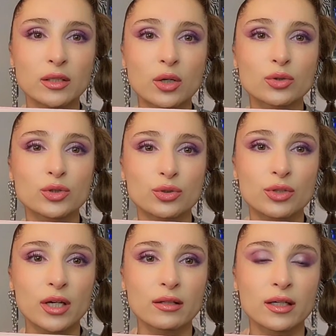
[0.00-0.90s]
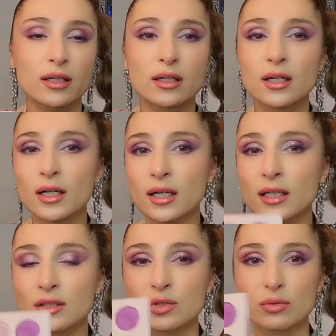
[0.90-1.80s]
goes together.
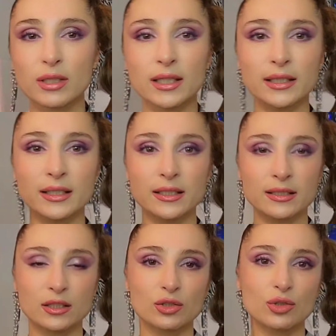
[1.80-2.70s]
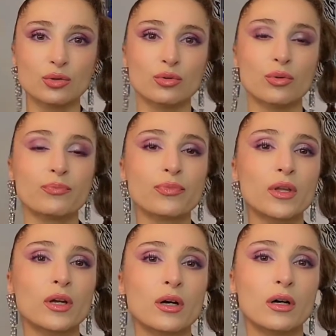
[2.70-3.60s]
It's really easy to
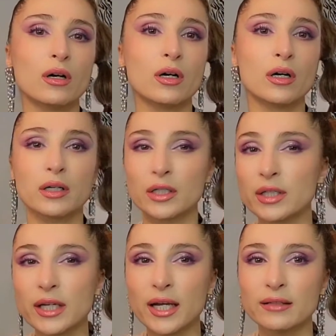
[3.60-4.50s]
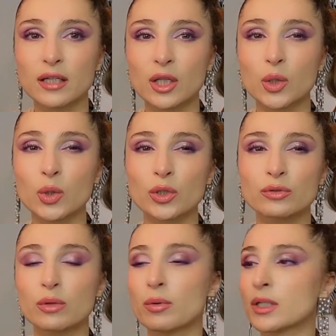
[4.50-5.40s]
create the
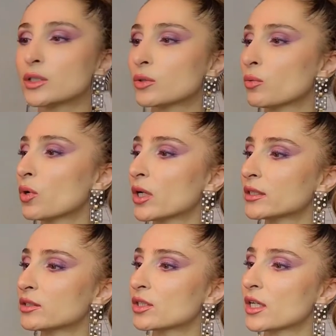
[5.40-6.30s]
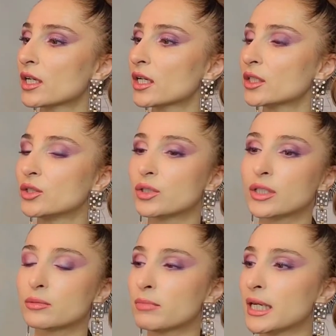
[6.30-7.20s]
look, the one you want. You
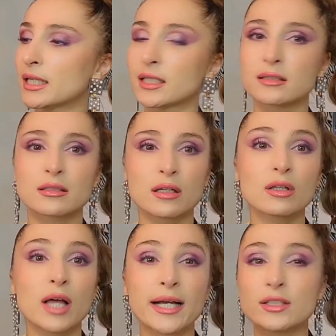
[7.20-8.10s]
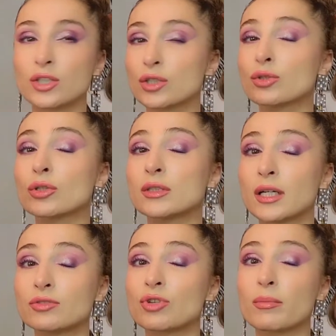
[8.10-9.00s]
can make it a lighter, not
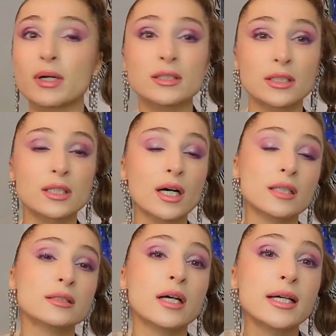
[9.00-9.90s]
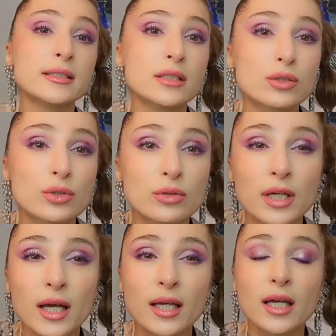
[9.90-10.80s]
that dramatic as I did
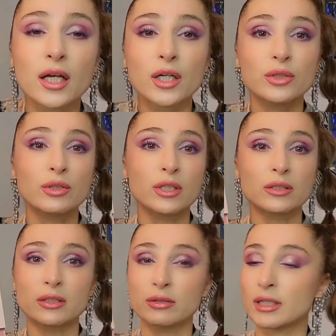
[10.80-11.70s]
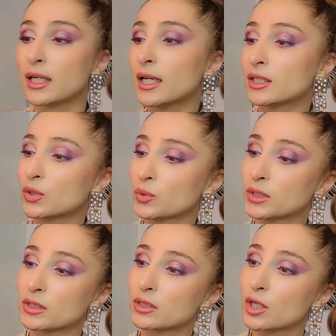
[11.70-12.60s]
today. You can create
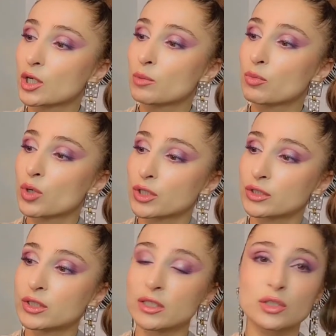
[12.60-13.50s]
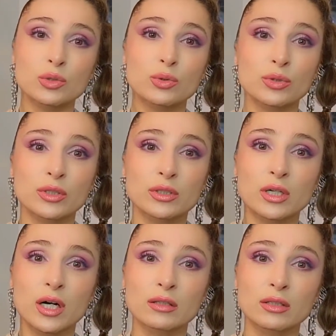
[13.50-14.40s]
with more this cooler
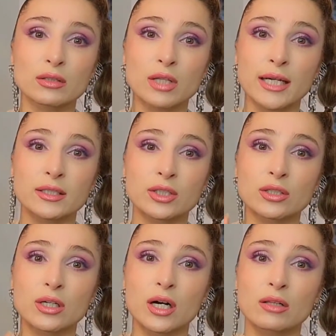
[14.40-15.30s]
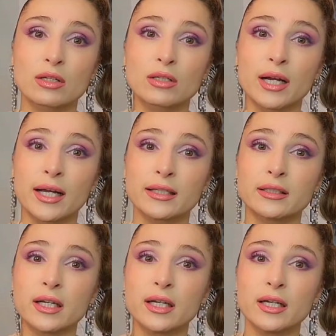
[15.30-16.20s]
color, lighter color, and
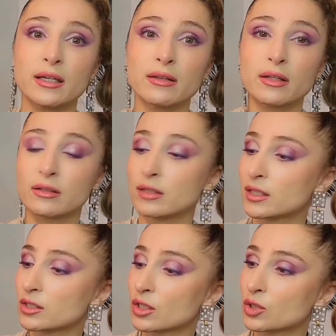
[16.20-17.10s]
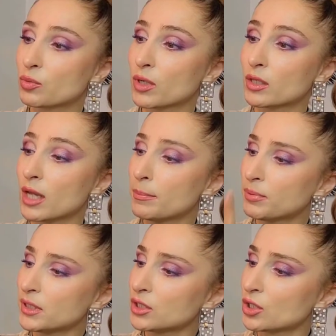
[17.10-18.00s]
this as well. I
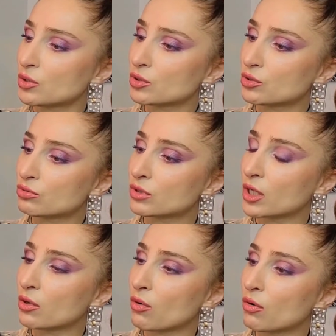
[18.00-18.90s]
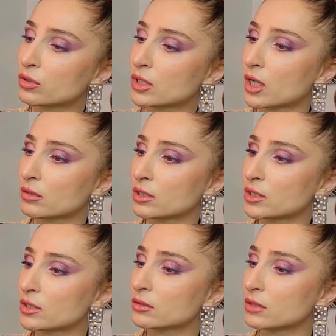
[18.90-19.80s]
pretty used today all
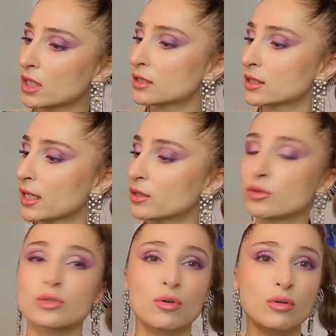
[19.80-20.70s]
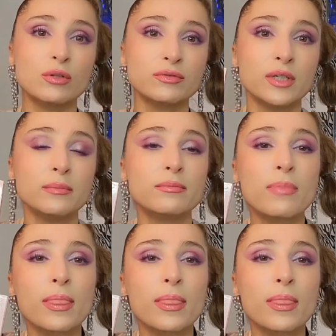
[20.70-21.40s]
colors. Yes, I use all of them.